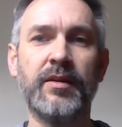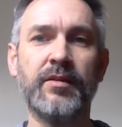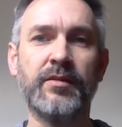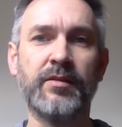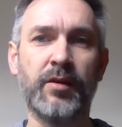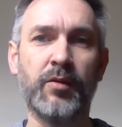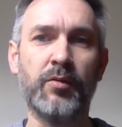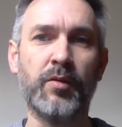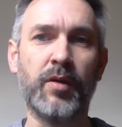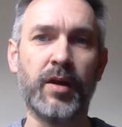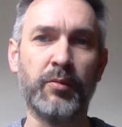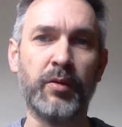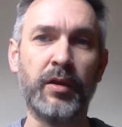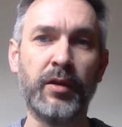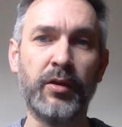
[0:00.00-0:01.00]
So
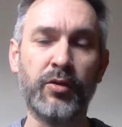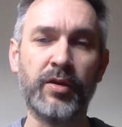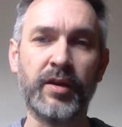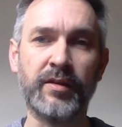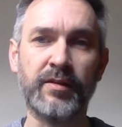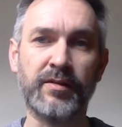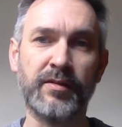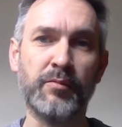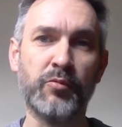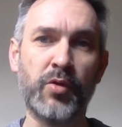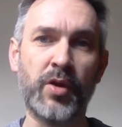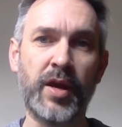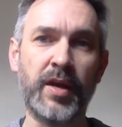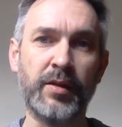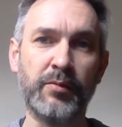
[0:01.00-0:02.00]
I will look at some
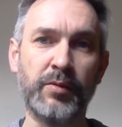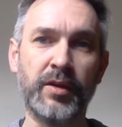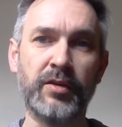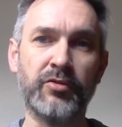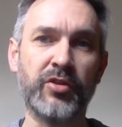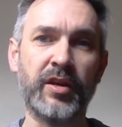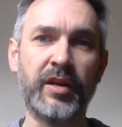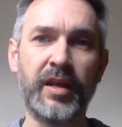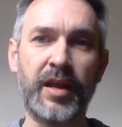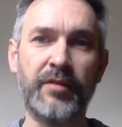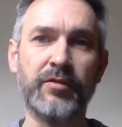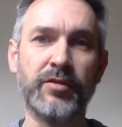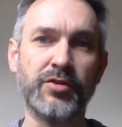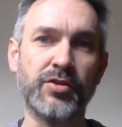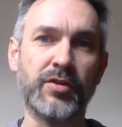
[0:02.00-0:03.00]
way that we can try and
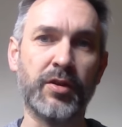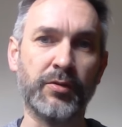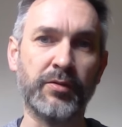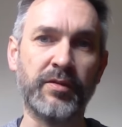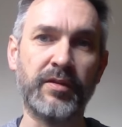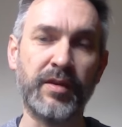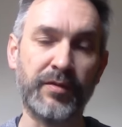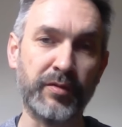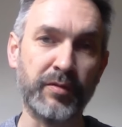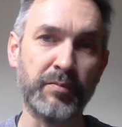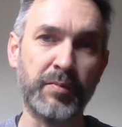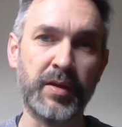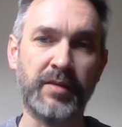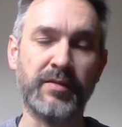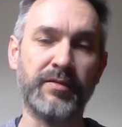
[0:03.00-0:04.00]
leverage those
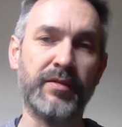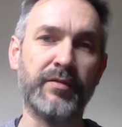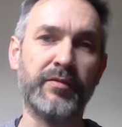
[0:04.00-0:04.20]
different bits of